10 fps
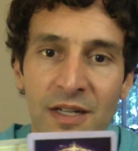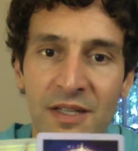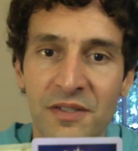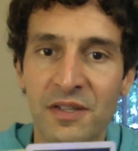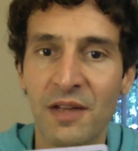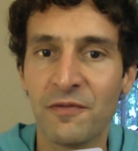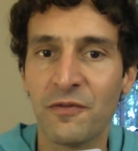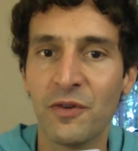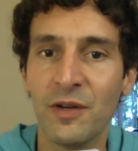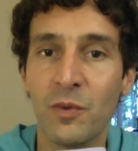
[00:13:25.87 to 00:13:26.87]
can set
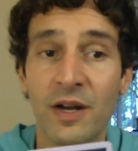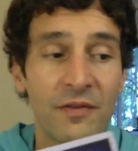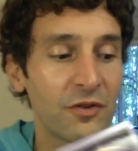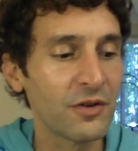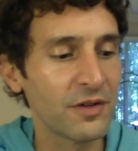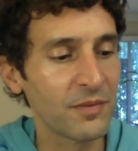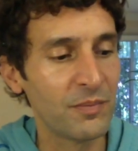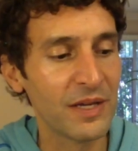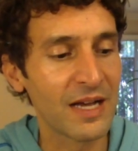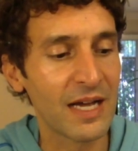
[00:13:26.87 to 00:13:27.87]
free whatever
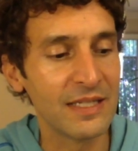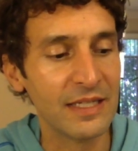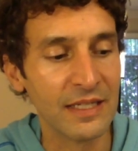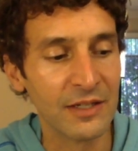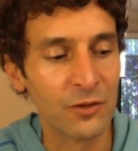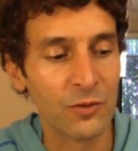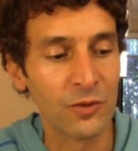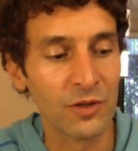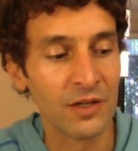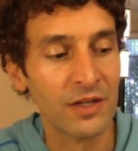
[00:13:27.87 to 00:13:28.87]
big idea
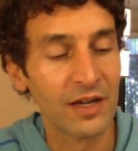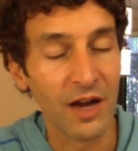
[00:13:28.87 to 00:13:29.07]
or